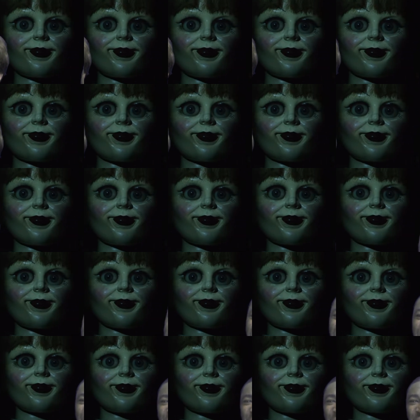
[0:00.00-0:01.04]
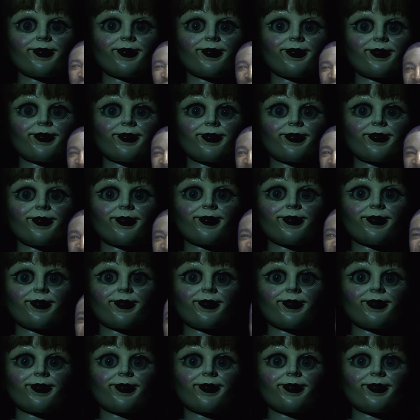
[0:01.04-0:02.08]

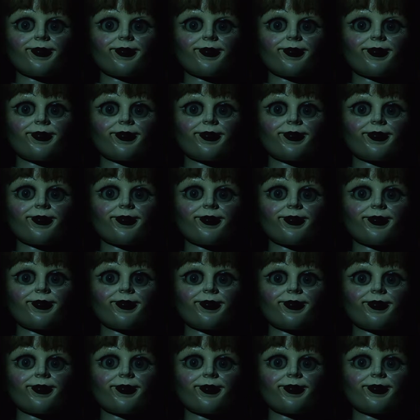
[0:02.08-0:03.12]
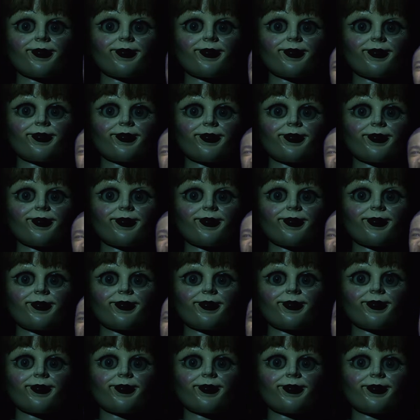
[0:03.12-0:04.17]

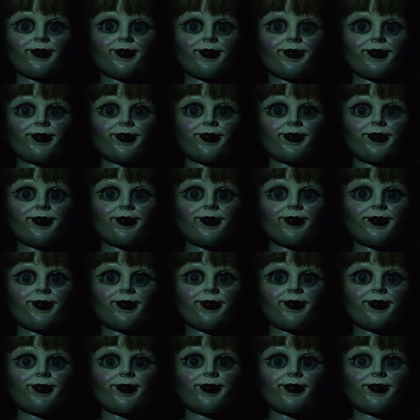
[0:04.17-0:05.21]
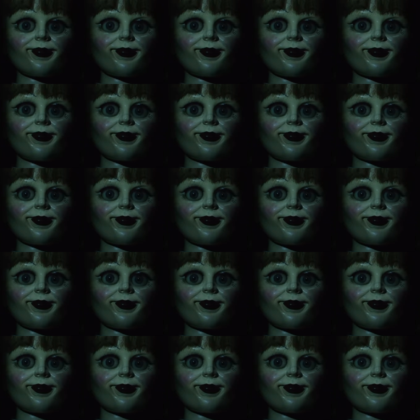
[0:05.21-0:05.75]
[no speech]